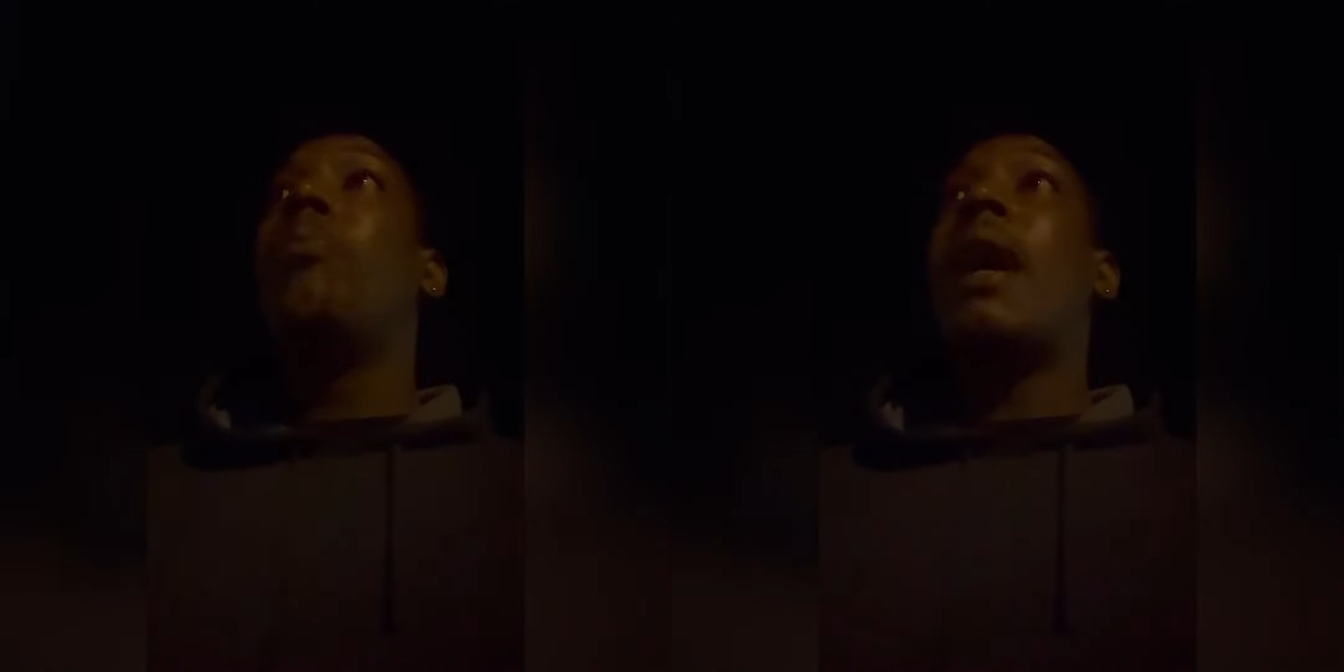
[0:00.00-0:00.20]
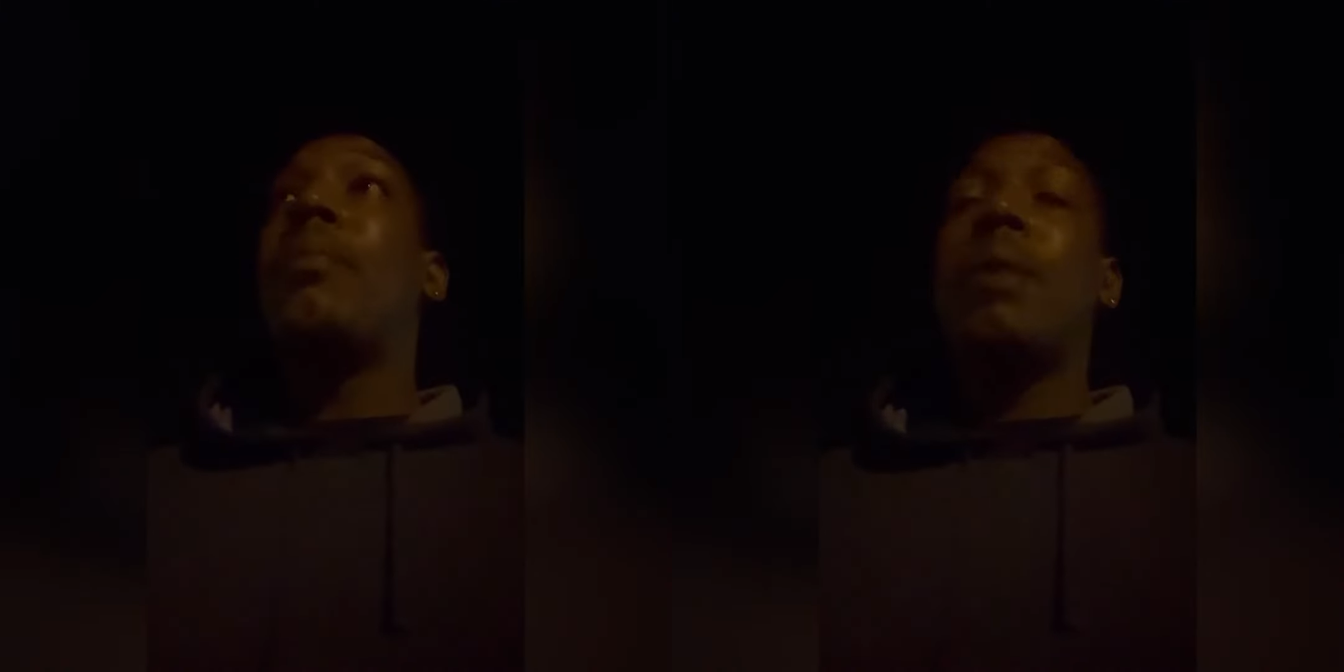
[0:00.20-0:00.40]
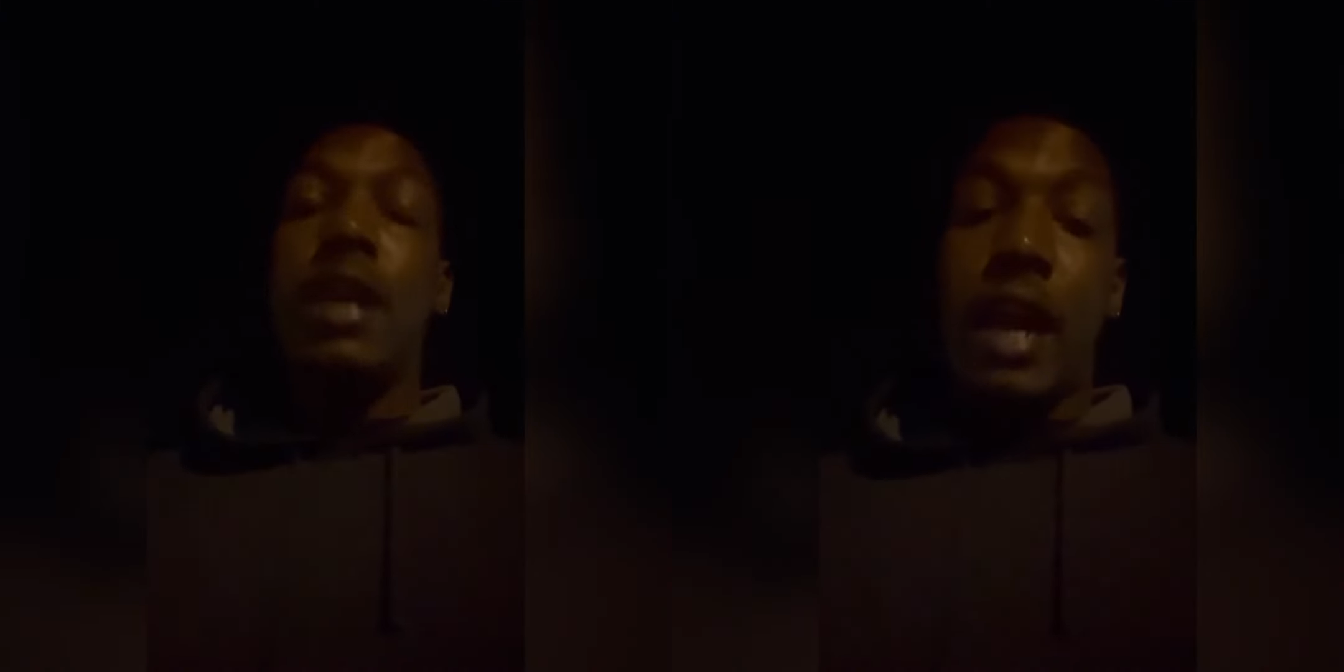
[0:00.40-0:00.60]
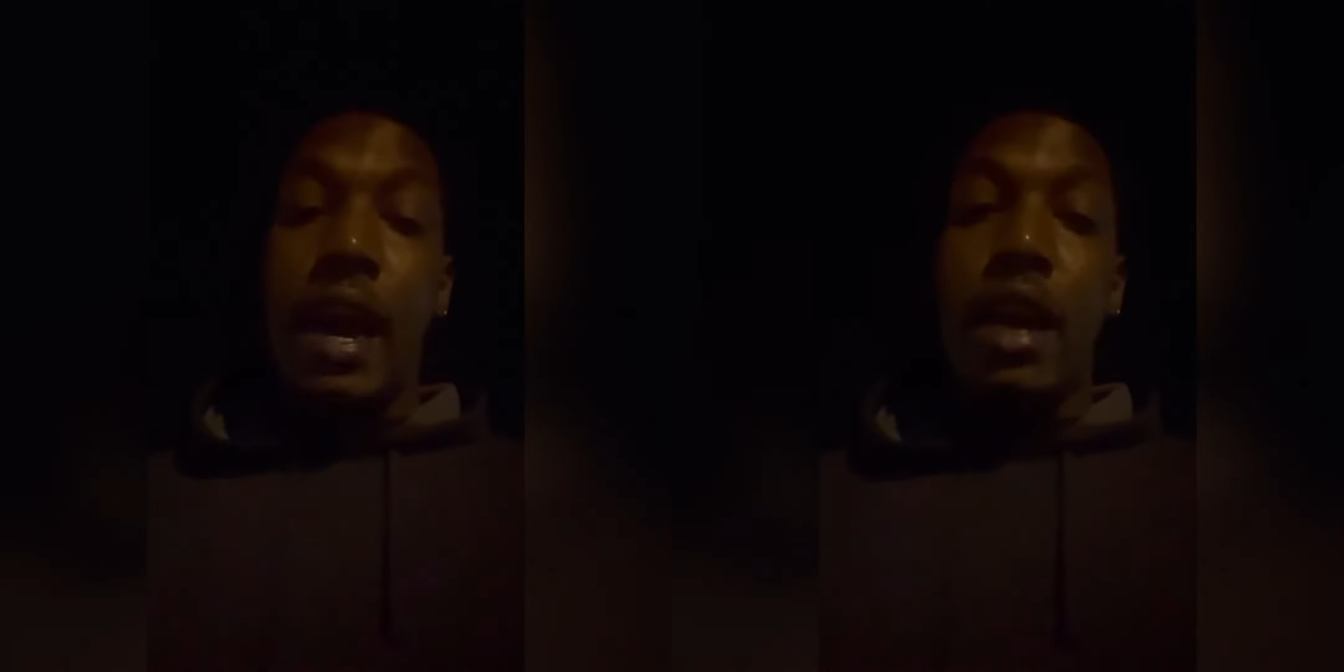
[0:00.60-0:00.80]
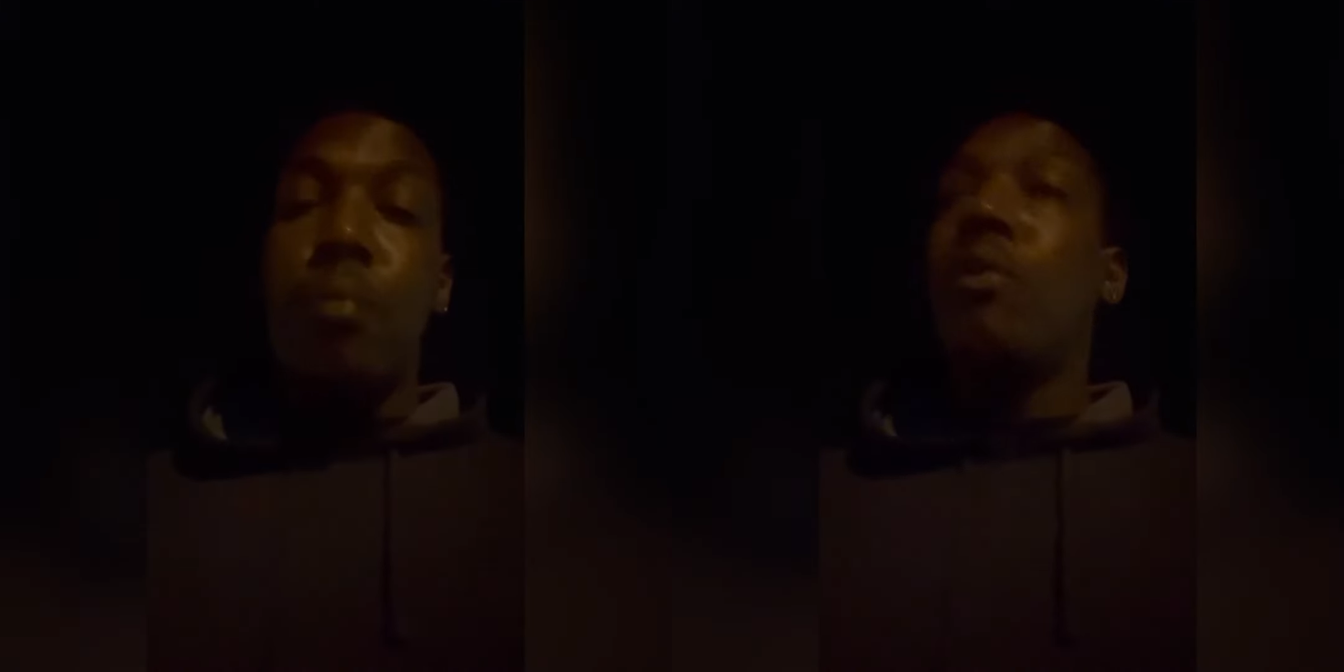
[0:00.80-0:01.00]
back being an
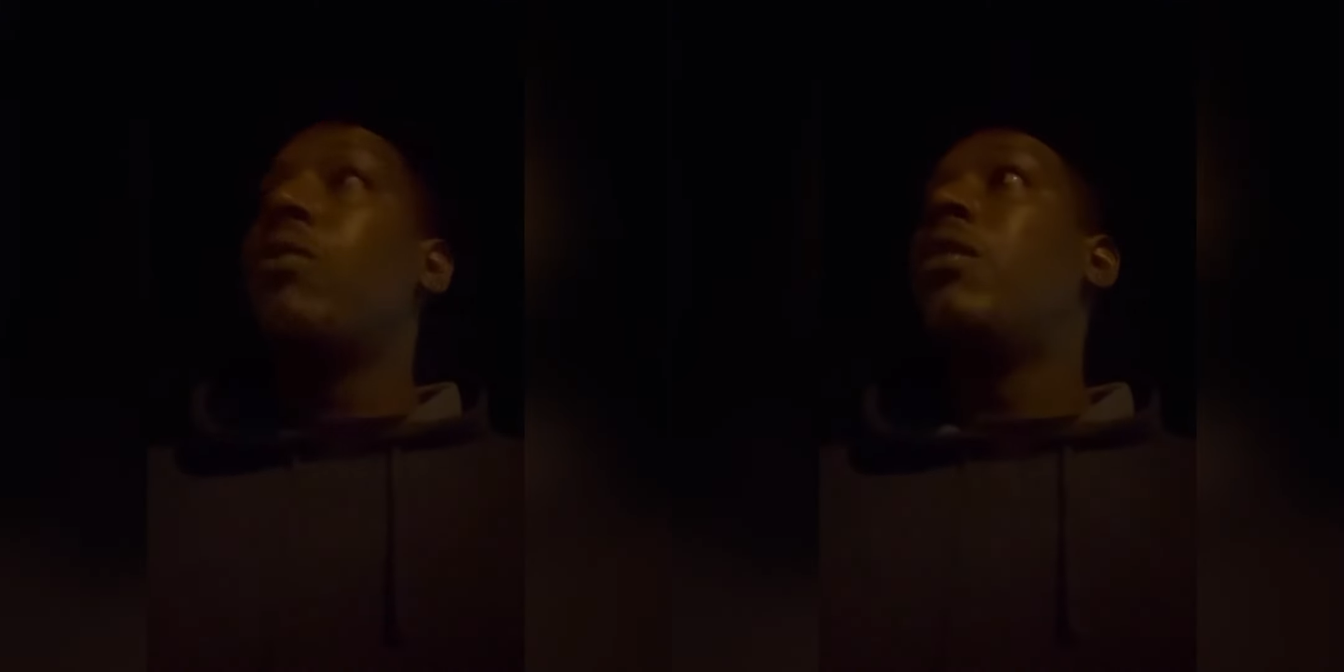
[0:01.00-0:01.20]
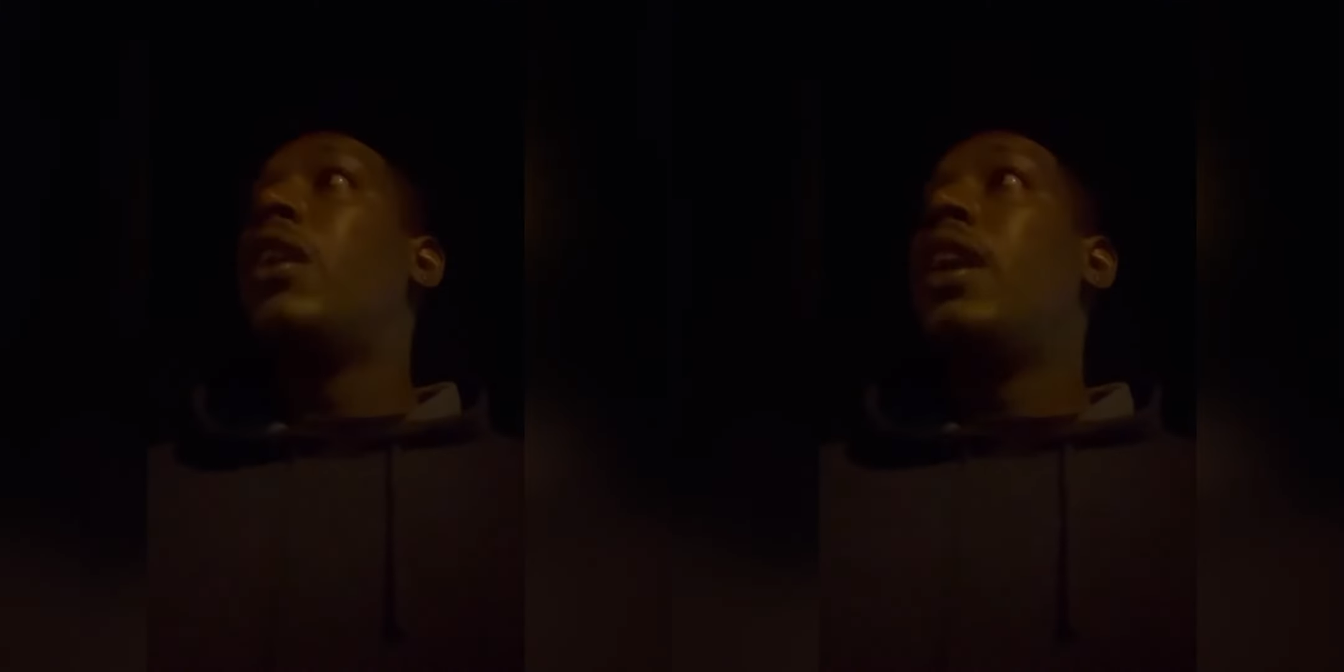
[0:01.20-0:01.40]
animal